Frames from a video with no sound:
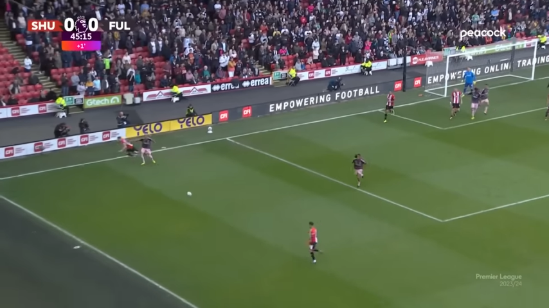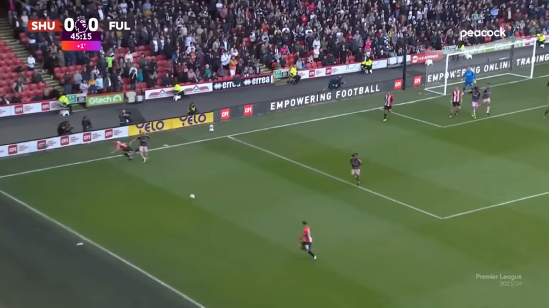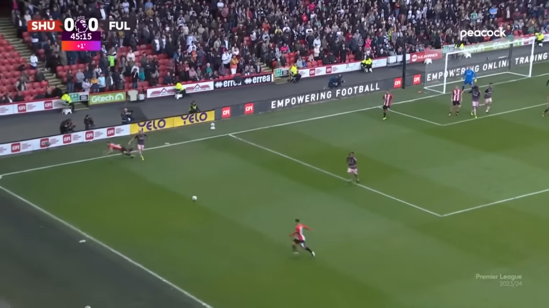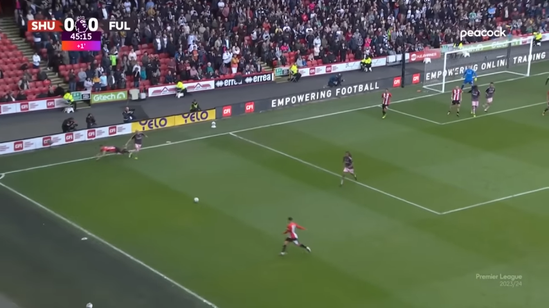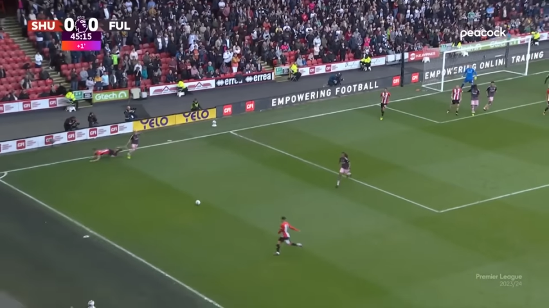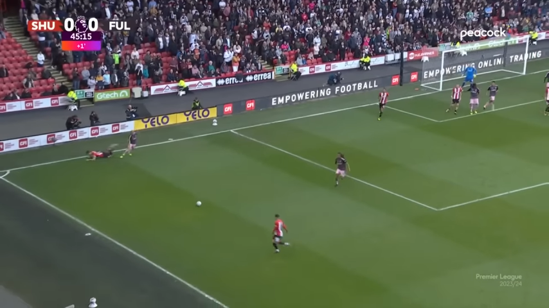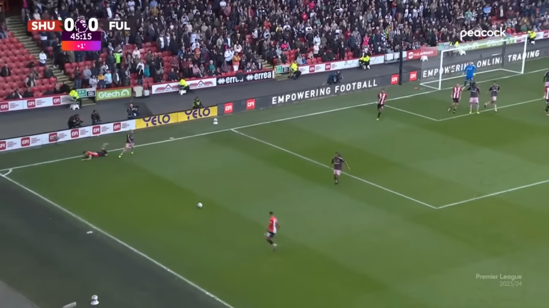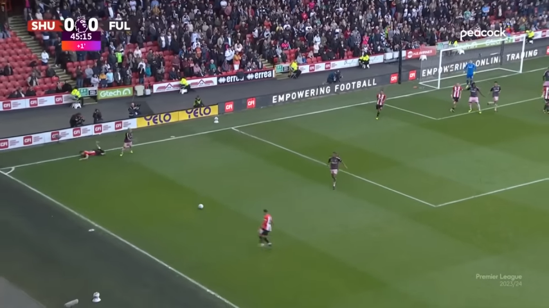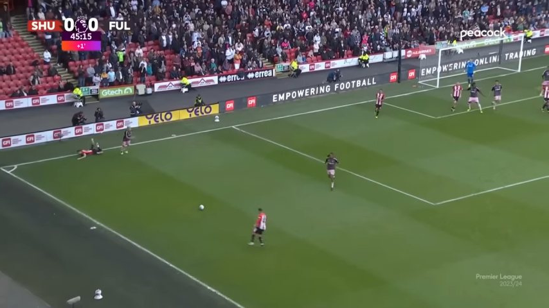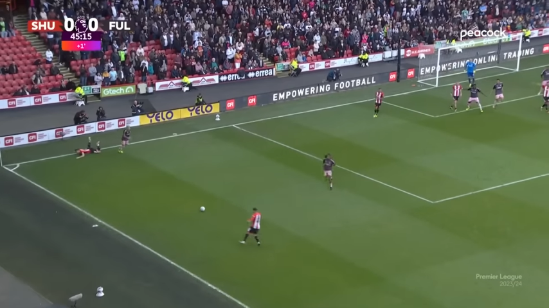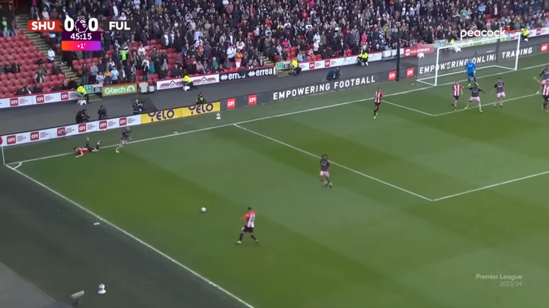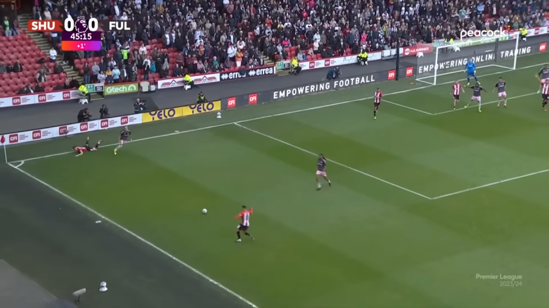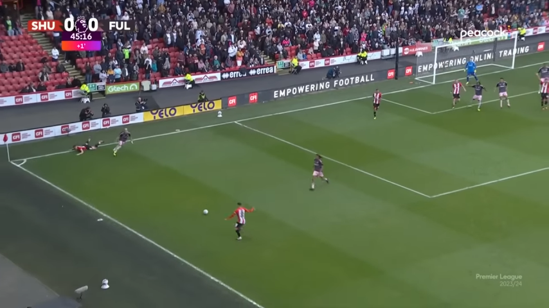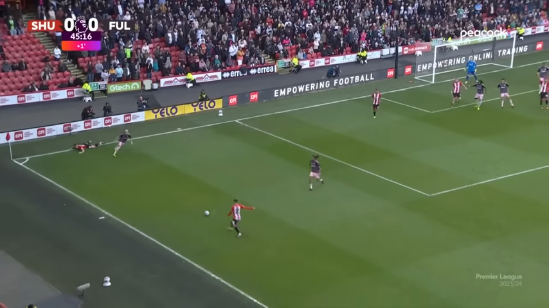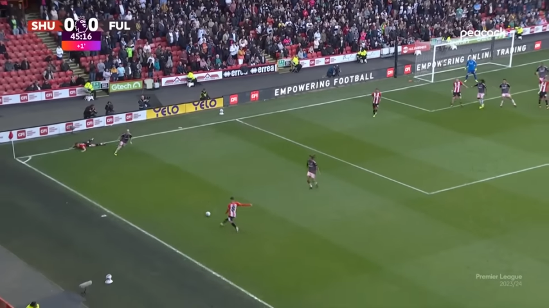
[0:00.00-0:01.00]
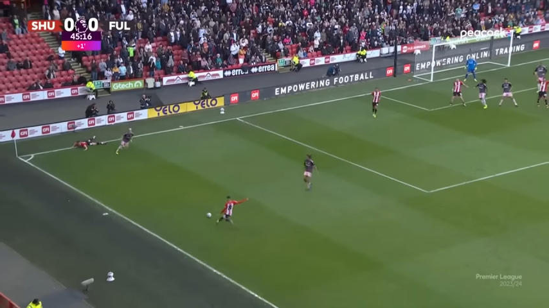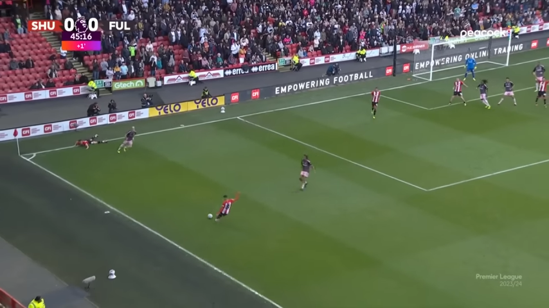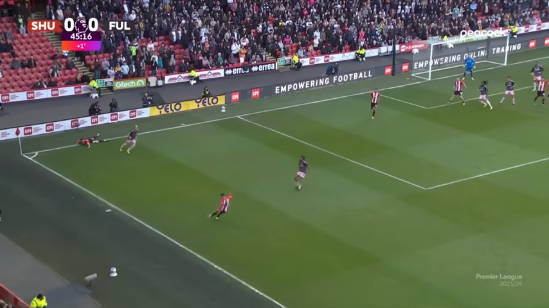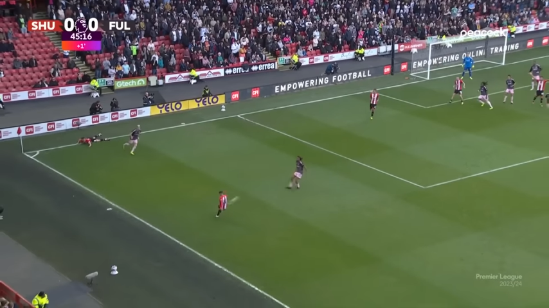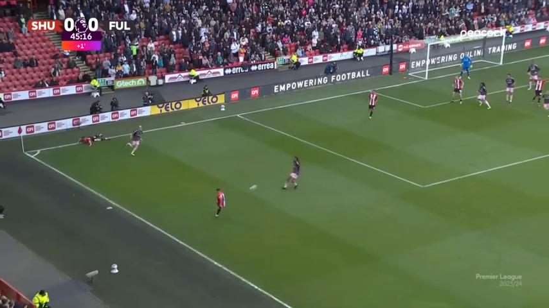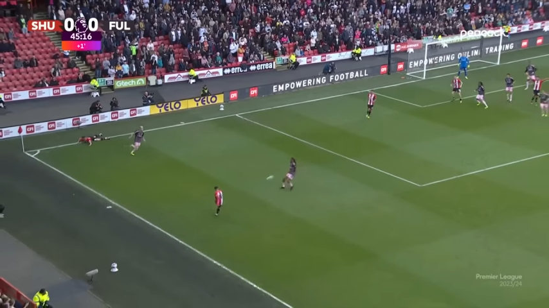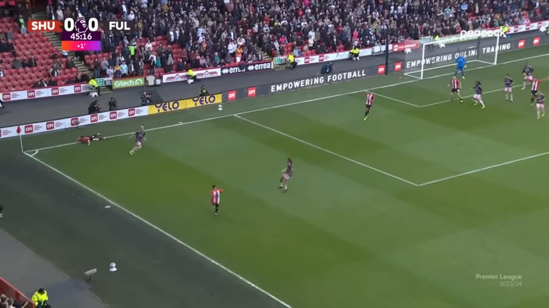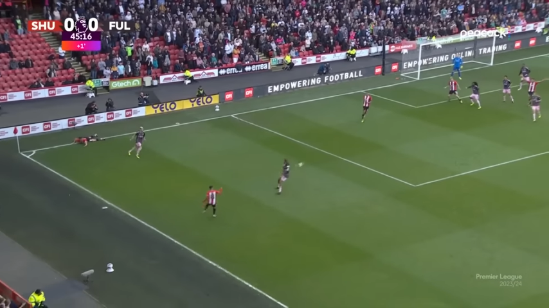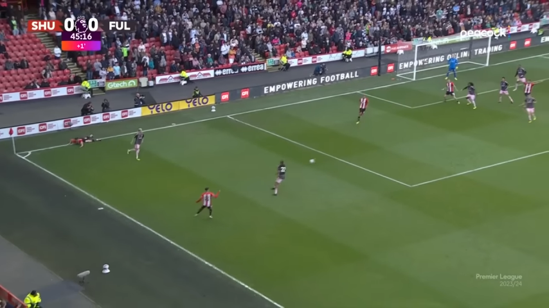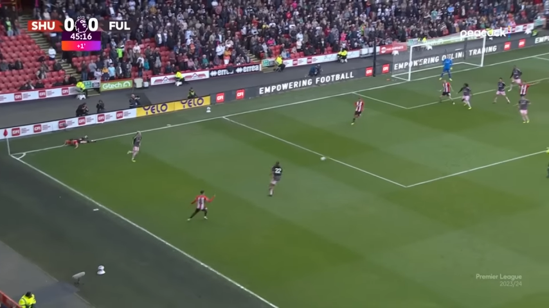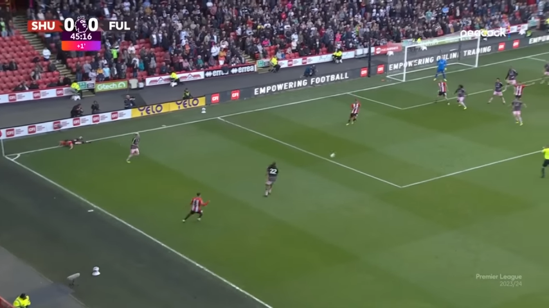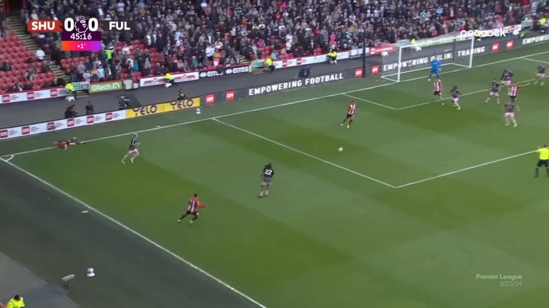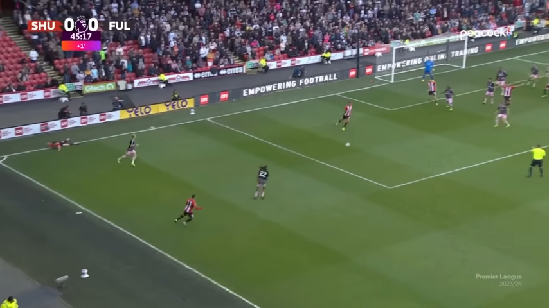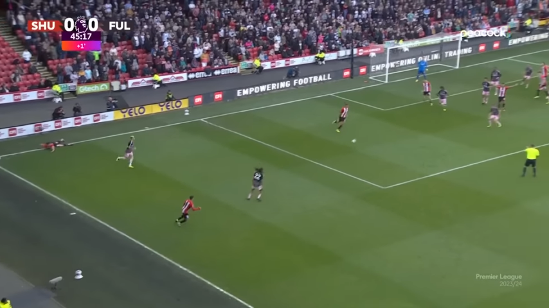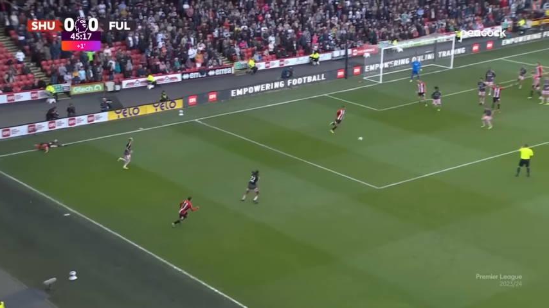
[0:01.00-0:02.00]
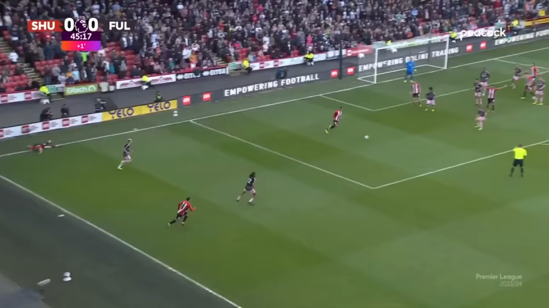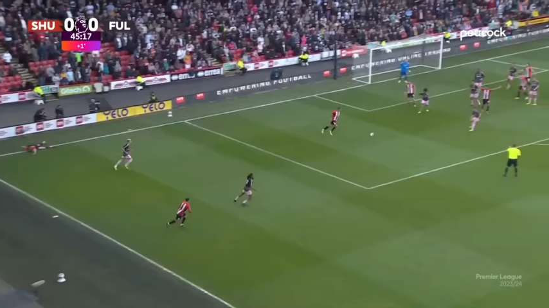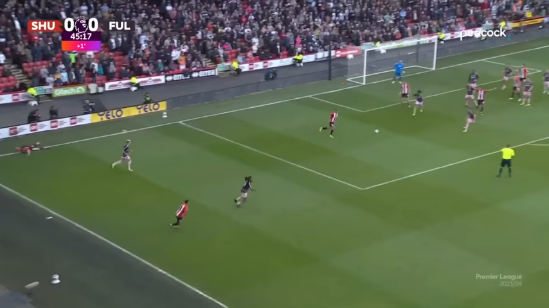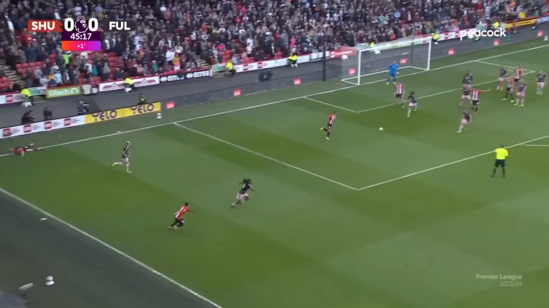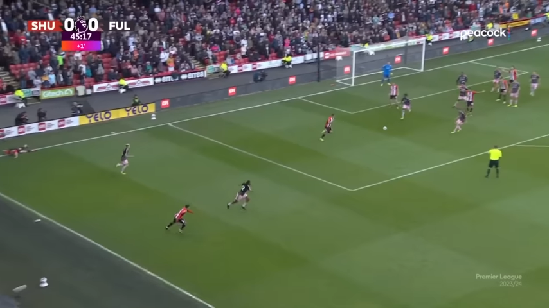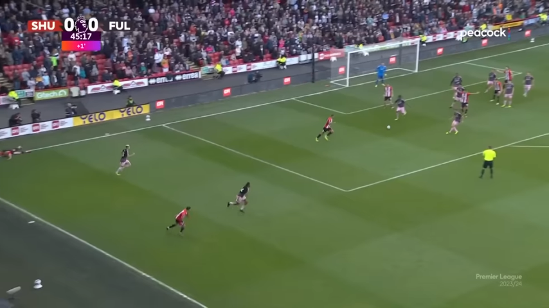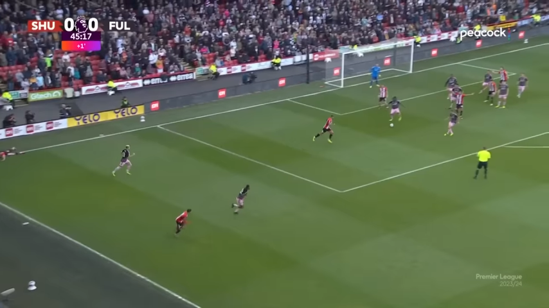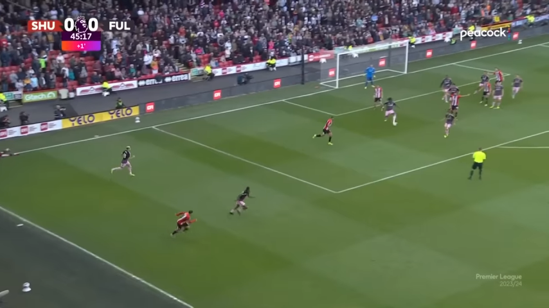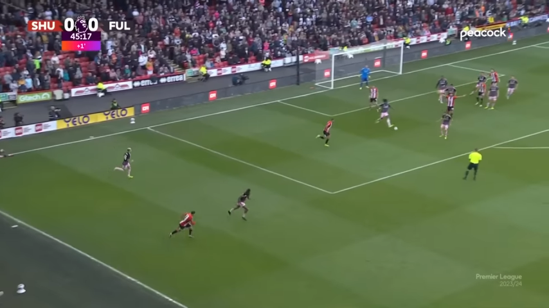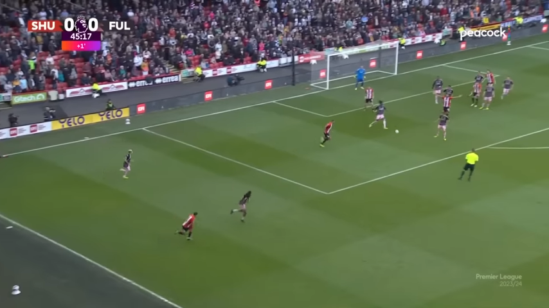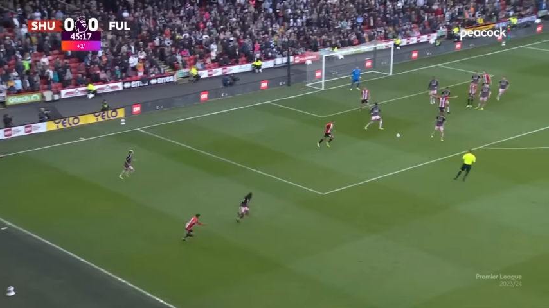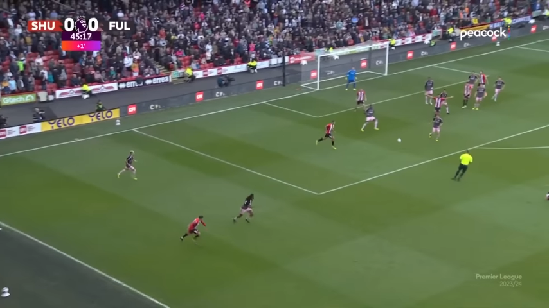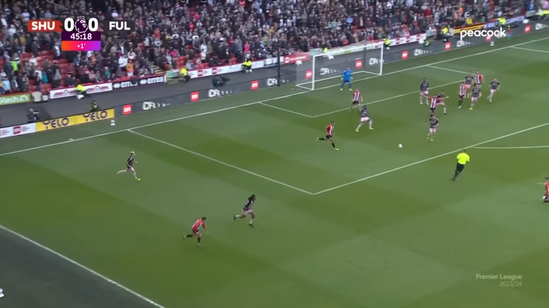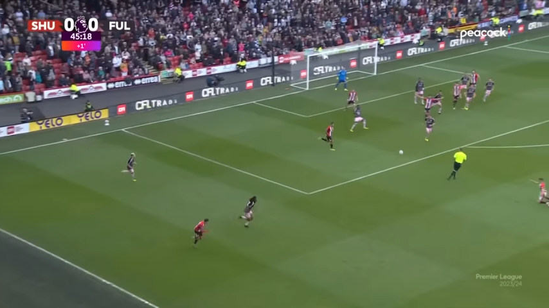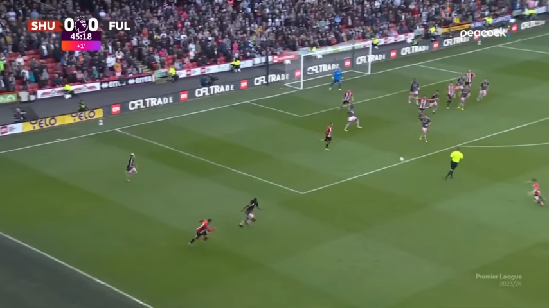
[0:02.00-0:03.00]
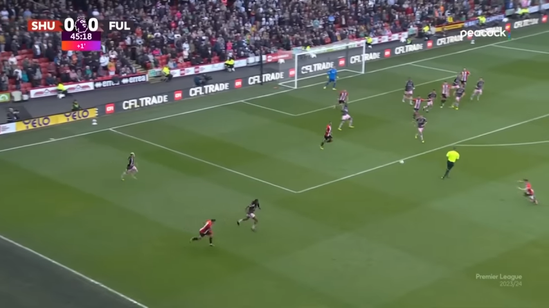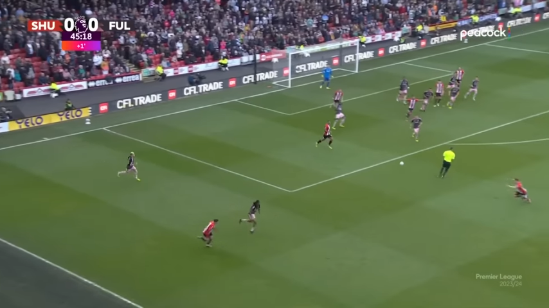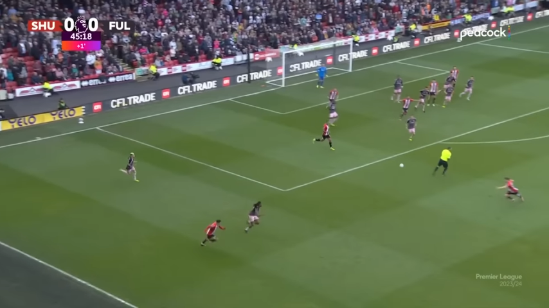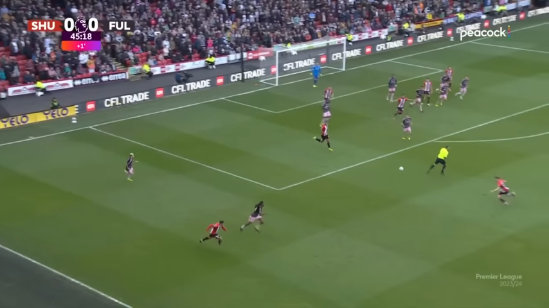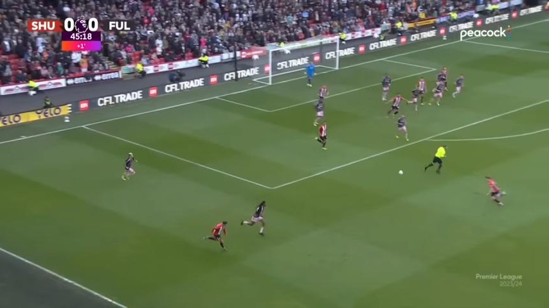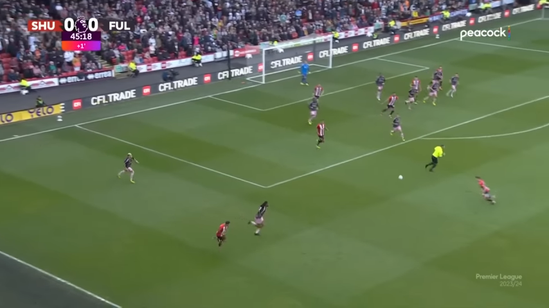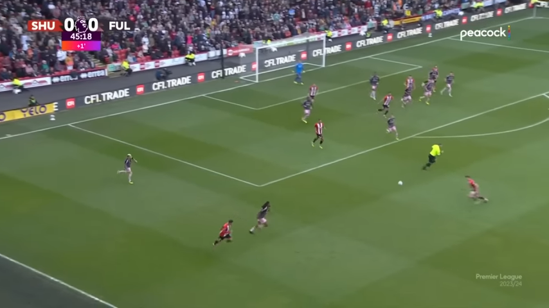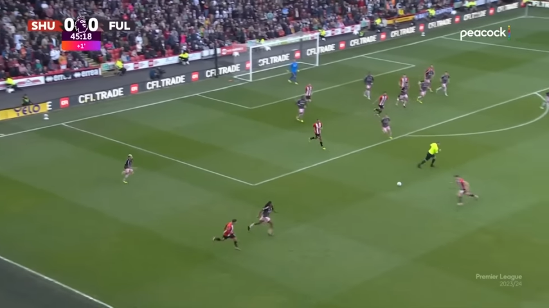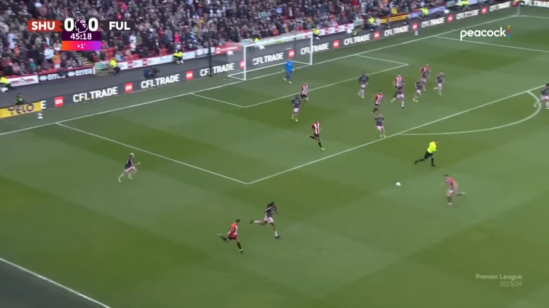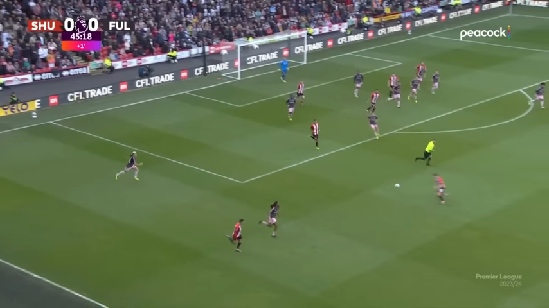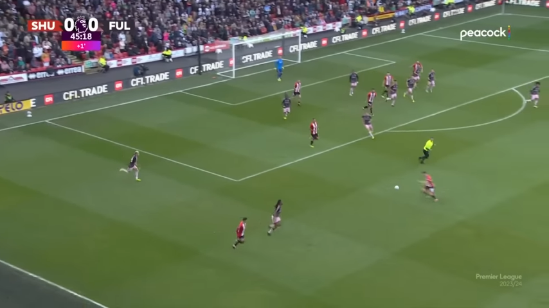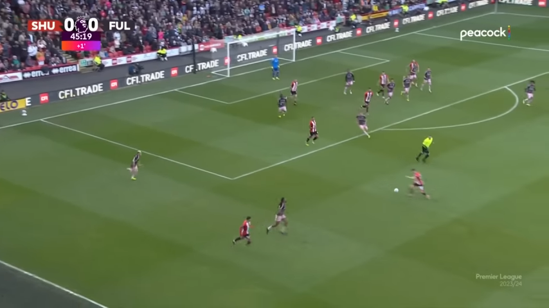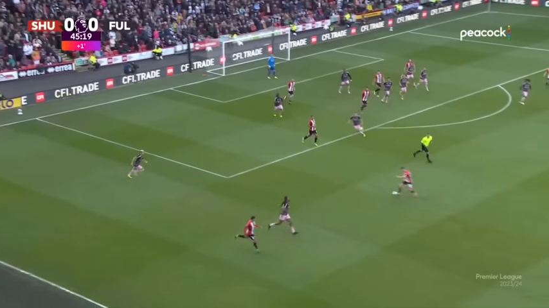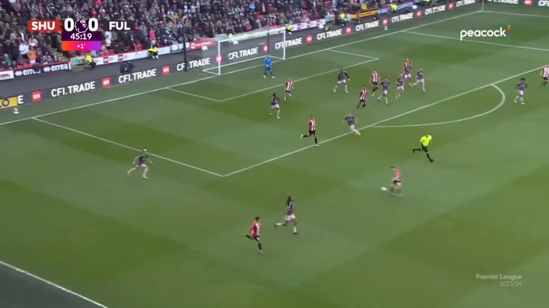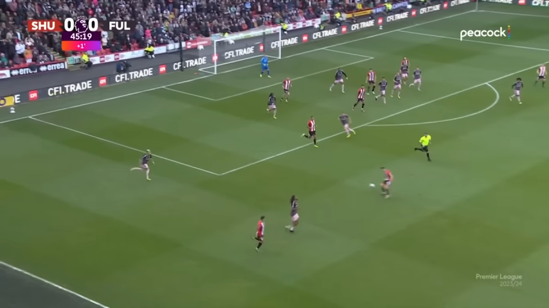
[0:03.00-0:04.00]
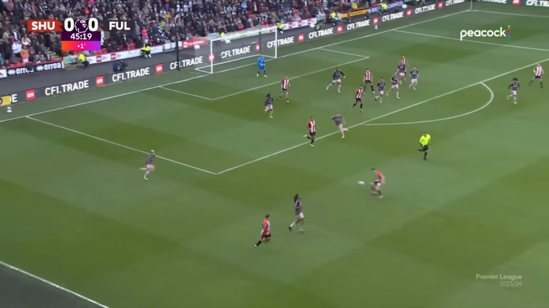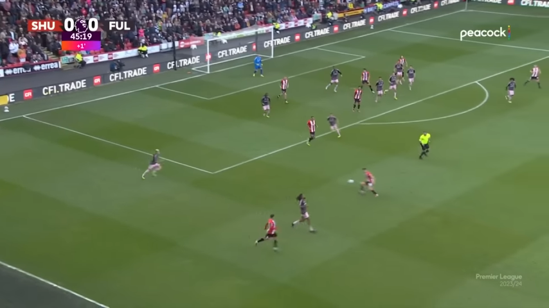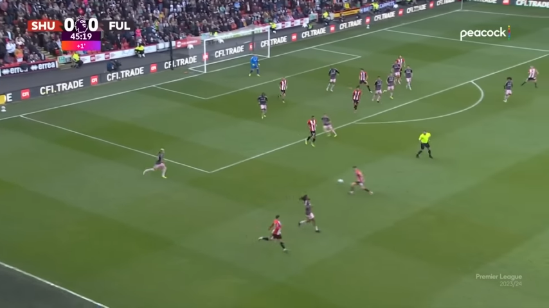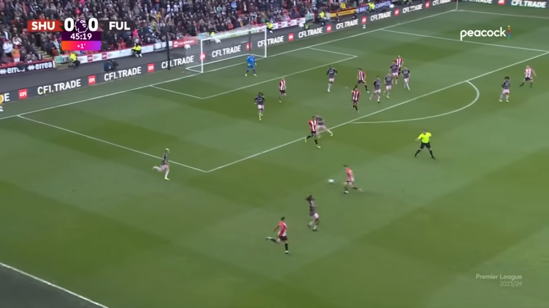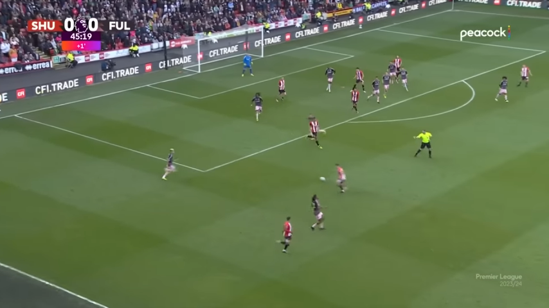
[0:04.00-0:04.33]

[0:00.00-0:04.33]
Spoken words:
No face is visible, so there are no lips to read.